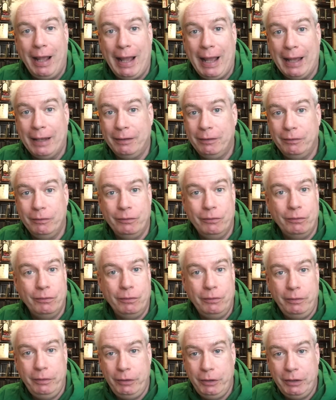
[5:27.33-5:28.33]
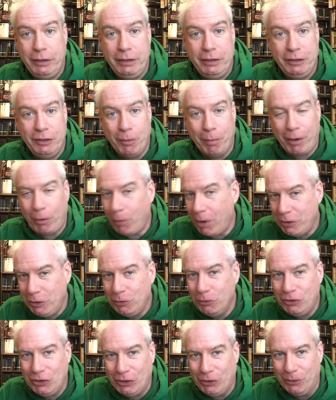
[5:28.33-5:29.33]
And no matter what
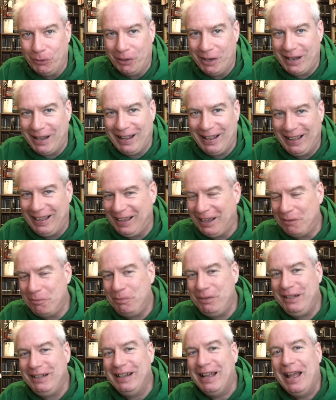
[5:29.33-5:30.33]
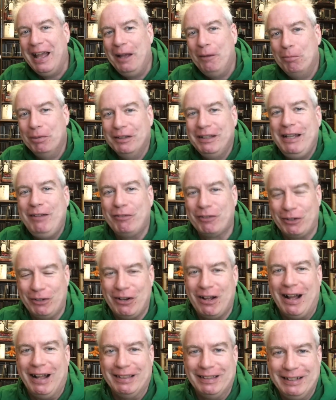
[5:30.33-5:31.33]
you do. I mean, believe it or
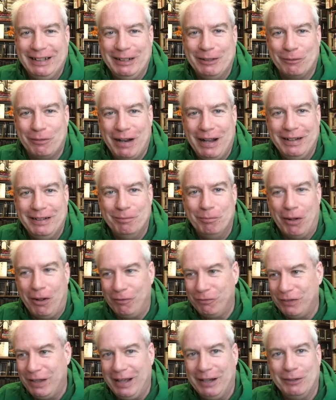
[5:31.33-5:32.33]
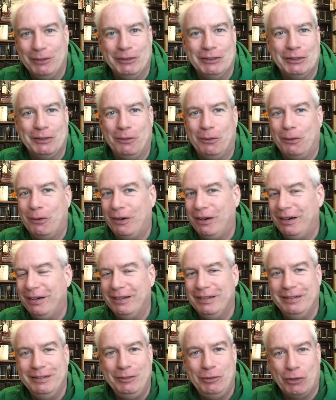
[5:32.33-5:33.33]
not, that he could write Moll Flanders
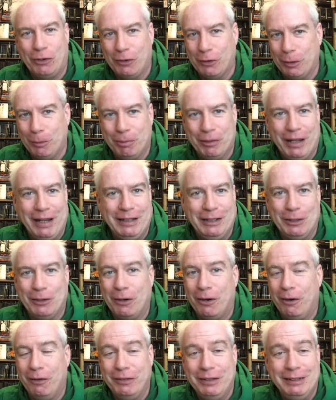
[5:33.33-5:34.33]
or Journal of the Plague Year*.